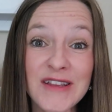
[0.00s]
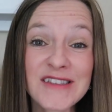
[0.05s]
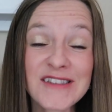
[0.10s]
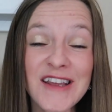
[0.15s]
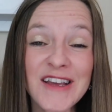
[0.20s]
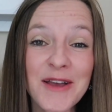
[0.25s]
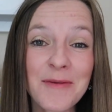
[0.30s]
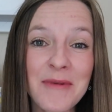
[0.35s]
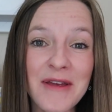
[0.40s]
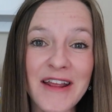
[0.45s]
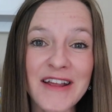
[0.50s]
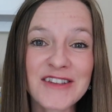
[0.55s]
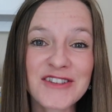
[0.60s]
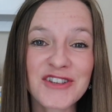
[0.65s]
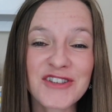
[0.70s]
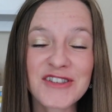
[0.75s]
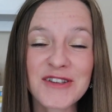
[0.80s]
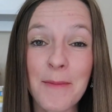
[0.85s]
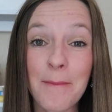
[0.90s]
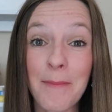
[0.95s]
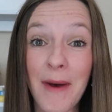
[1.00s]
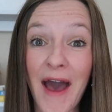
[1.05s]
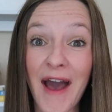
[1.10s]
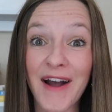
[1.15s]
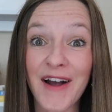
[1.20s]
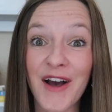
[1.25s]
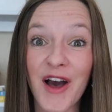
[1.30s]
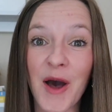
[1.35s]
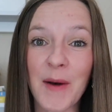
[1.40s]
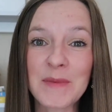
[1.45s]
let's take a minute just to
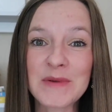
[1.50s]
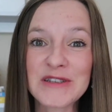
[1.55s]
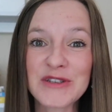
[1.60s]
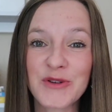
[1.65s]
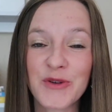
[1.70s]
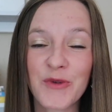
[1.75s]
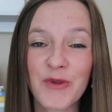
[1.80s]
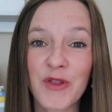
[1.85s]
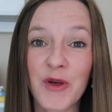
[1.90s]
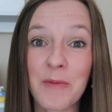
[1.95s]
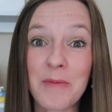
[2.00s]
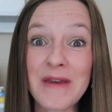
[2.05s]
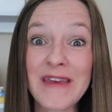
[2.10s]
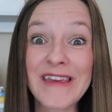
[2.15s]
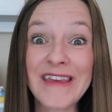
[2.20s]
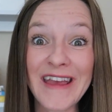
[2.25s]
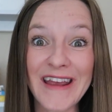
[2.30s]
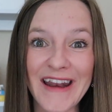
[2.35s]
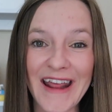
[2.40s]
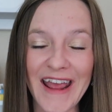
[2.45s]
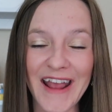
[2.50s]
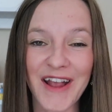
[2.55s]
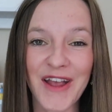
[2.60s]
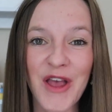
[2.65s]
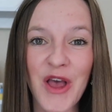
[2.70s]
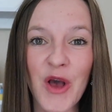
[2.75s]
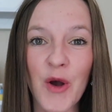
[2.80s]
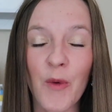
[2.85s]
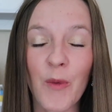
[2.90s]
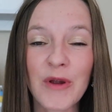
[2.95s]
back up to the beginning.
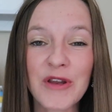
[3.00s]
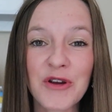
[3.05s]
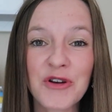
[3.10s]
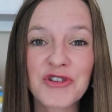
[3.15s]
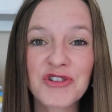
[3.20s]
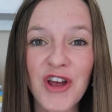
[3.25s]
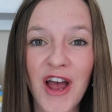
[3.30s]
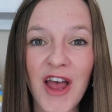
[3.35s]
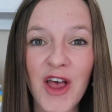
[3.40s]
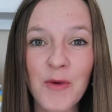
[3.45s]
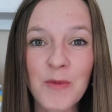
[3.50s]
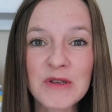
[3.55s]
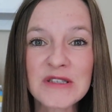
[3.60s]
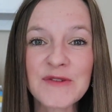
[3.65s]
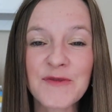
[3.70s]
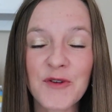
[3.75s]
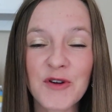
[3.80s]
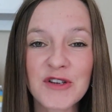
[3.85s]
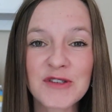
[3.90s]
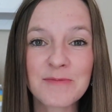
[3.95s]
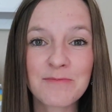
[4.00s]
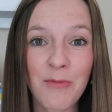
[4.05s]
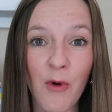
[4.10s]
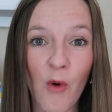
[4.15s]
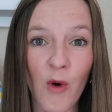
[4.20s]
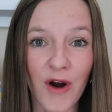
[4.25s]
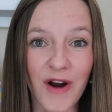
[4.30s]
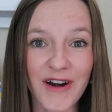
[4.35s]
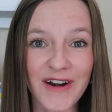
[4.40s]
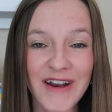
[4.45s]
When your child was first
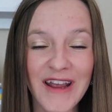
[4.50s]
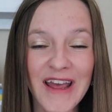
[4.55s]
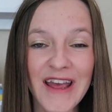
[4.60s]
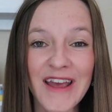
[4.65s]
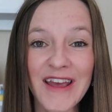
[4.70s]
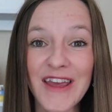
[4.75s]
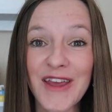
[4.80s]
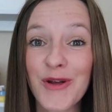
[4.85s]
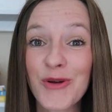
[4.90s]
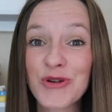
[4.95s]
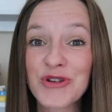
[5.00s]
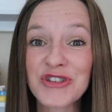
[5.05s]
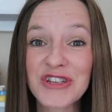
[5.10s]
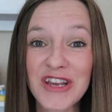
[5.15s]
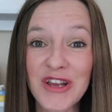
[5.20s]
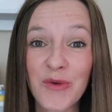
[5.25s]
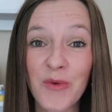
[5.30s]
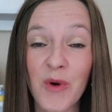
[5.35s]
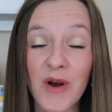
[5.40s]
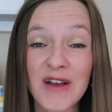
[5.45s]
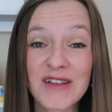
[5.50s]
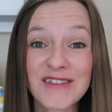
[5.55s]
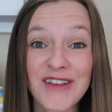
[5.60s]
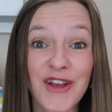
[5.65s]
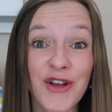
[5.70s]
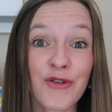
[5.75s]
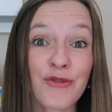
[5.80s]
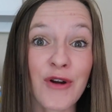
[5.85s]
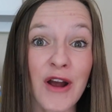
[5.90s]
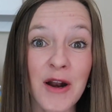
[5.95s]
born, he or she was
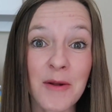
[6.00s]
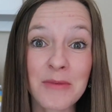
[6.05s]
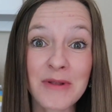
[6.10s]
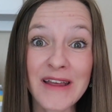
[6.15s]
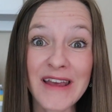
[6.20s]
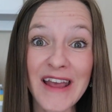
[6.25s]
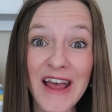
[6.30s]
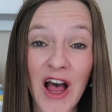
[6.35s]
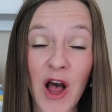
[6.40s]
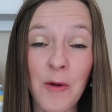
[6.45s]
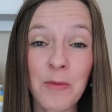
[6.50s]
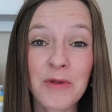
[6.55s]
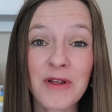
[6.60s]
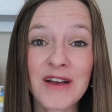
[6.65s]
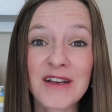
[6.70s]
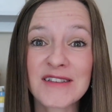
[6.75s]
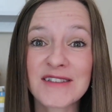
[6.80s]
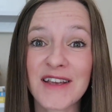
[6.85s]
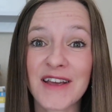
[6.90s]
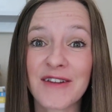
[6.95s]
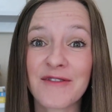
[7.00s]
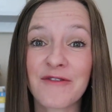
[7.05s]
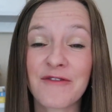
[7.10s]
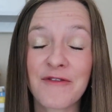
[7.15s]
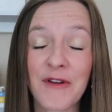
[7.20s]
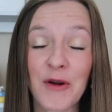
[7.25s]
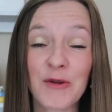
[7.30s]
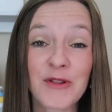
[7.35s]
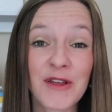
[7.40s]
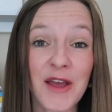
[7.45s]
incredibly helpless and
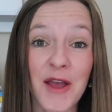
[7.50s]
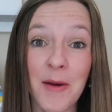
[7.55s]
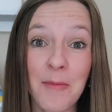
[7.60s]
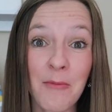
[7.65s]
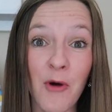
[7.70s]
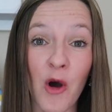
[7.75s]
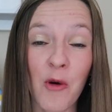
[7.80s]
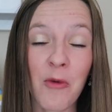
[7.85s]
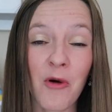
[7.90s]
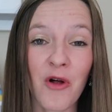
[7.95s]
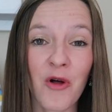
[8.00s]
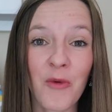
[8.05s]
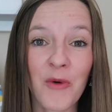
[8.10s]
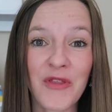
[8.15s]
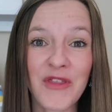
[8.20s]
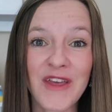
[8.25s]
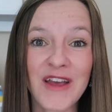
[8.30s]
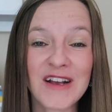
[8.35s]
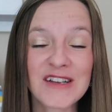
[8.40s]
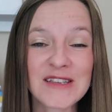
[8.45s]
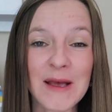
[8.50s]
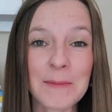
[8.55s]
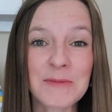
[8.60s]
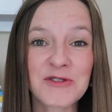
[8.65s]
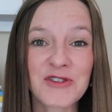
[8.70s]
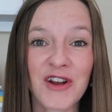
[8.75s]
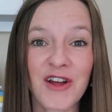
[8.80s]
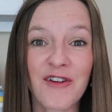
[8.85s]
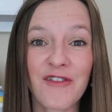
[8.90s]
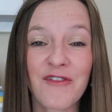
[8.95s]
fairly immobile with the
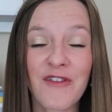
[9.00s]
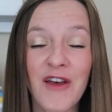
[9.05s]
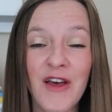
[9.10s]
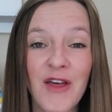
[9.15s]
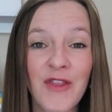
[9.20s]
exception of